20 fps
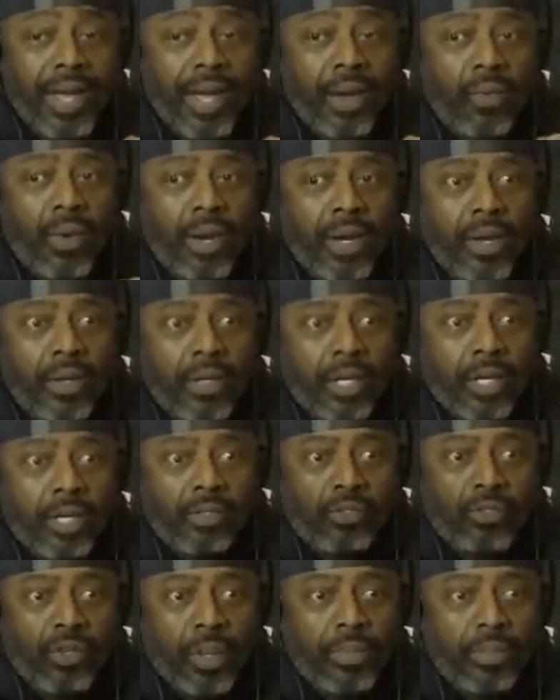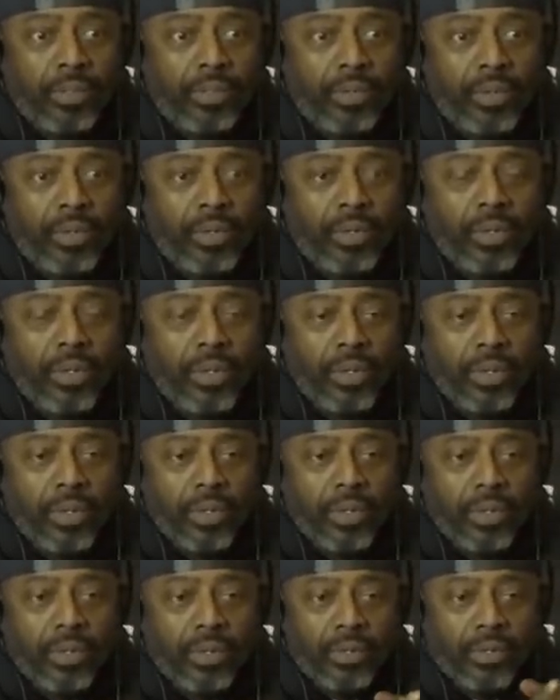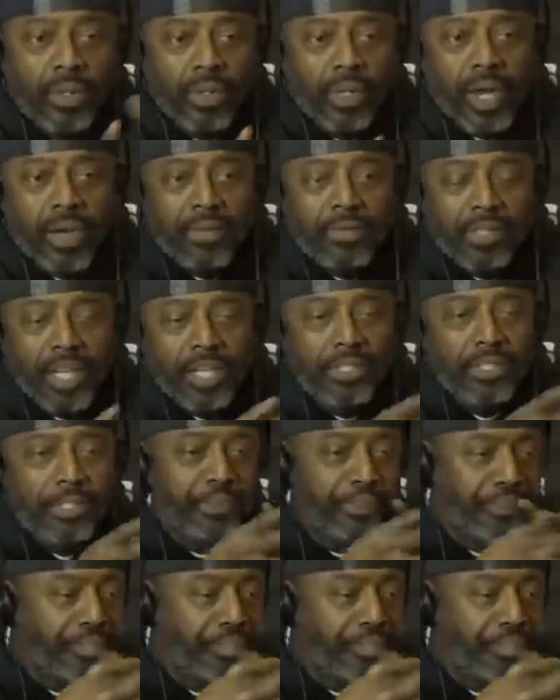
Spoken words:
I want to contribute to the conversation.